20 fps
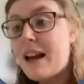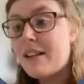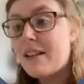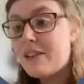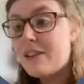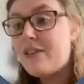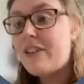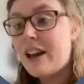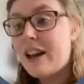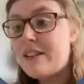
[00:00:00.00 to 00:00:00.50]

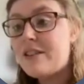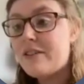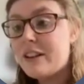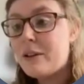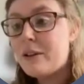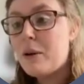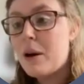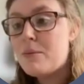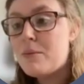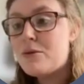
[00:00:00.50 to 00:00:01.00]
That's
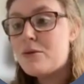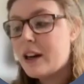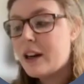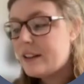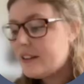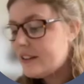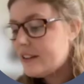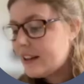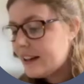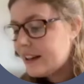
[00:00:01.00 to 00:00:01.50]
effectively what I'm
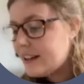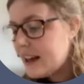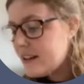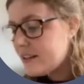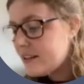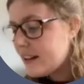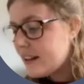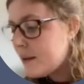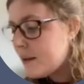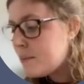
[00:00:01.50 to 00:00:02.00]
trying to say.
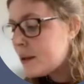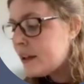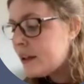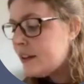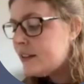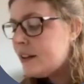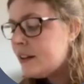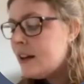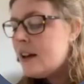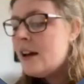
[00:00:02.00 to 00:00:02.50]
Next slide,
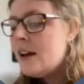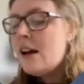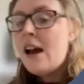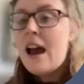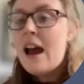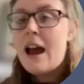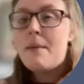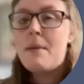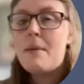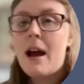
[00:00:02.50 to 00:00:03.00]
please.
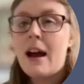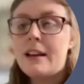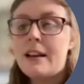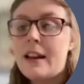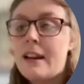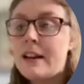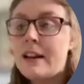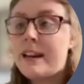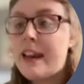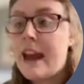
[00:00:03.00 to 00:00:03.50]
And
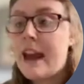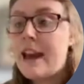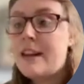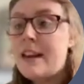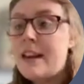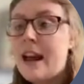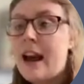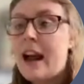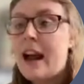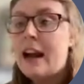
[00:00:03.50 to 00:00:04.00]
then
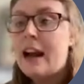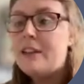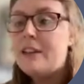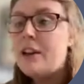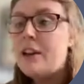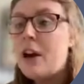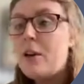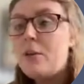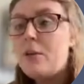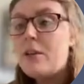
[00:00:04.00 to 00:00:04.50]
again, I
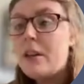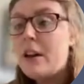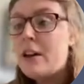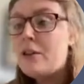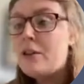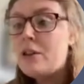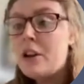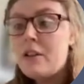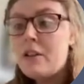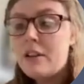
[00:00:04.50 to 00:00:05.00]
know
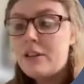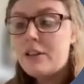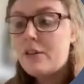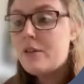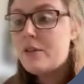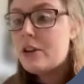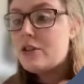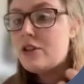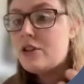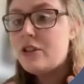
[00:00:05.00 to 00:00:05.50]
that
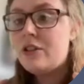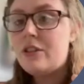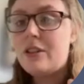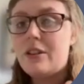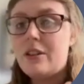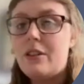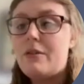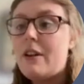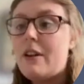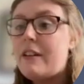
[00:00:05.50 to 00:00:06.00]

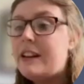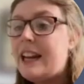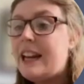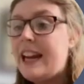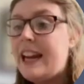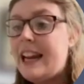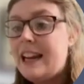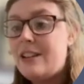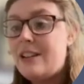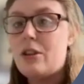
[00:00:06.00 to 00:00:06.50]
neurodivergence is a
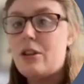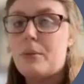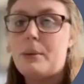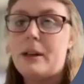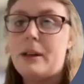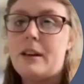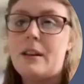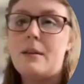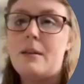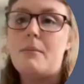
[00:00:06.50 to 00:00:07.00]
very it
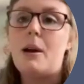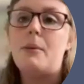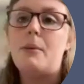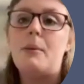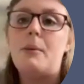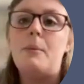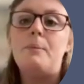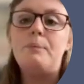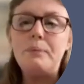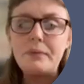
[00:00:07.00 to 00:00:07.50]
topic at the
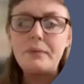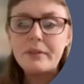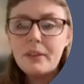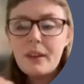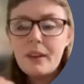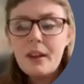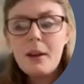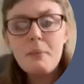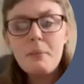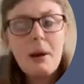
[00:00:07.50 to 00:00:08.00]
moment,
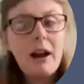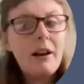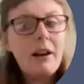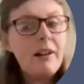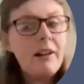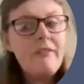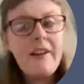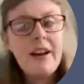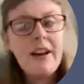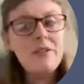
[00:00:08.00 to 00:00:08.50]
but
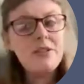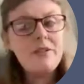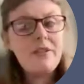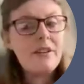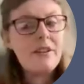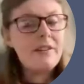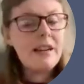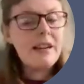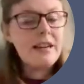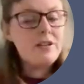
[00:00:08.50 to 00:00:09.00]
I found
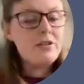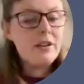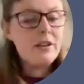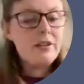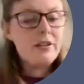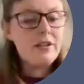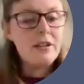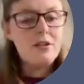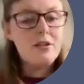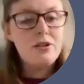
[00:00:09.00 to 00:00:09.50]
it very
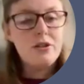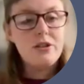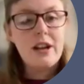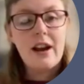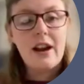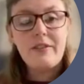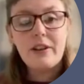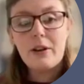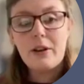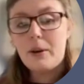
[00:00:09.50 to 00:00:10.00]
interesting just
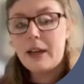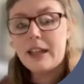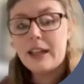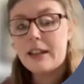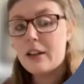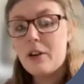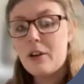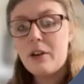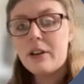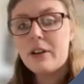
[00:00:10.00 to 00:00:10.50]
to have a
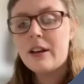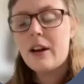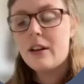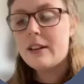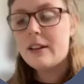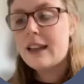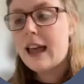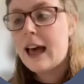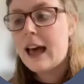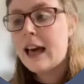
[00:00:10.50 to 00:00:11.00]
quick look
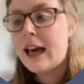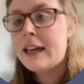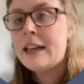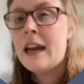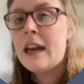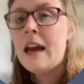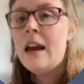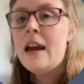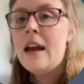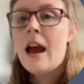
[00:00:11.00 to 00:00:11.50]
online.